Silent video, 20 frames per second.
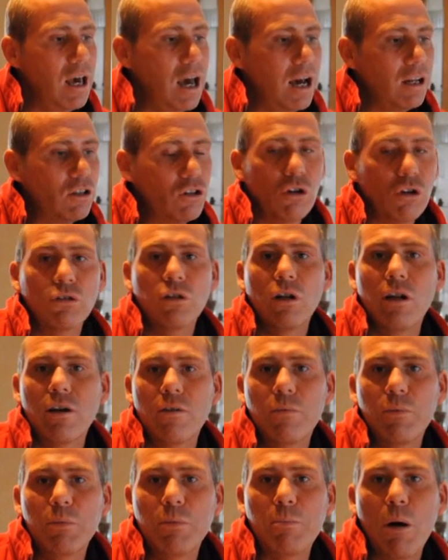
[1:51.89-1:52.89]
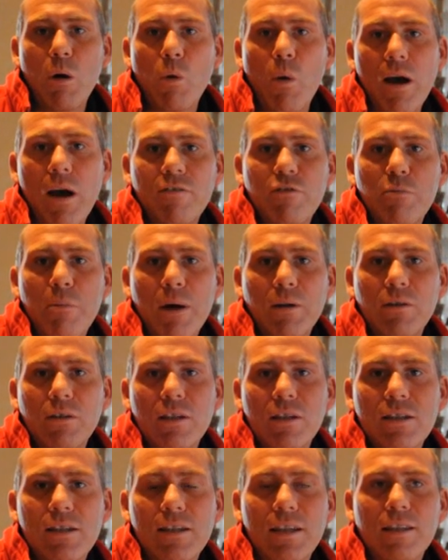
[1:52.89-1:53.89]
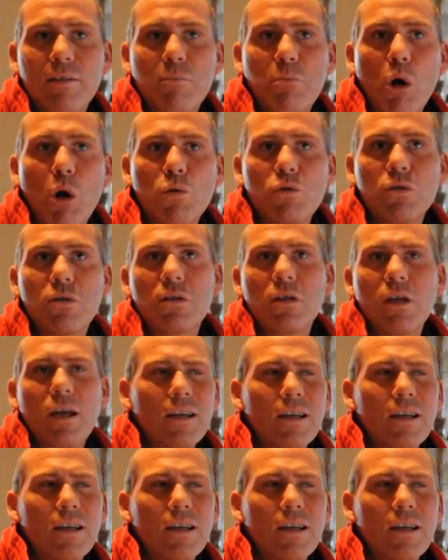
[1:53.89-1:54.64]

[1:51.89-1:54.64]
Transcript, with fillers: I talked a lot with my wife about this, and the most